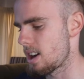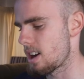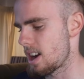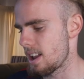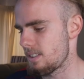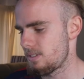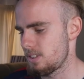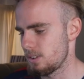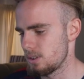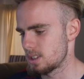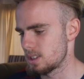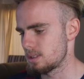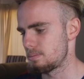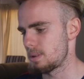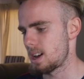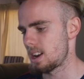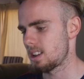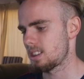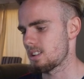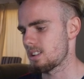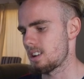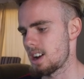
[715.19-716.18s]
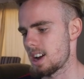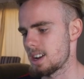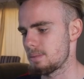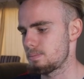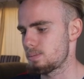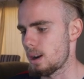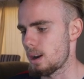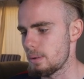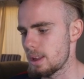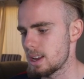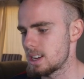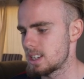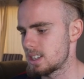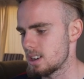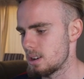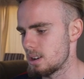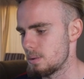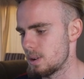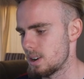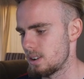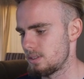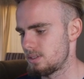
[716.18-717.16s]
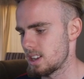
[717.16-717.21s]
If it was a better throw, I probably
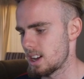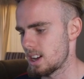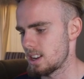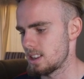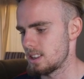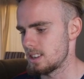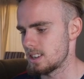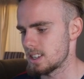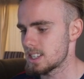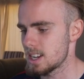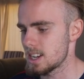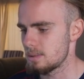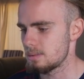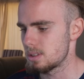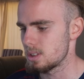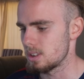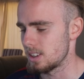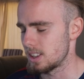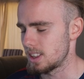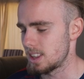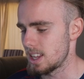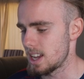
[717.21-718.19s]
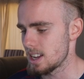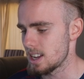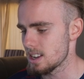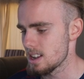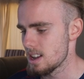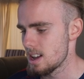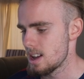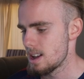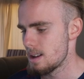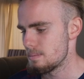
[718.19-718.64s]
still would have done the same sort of thing,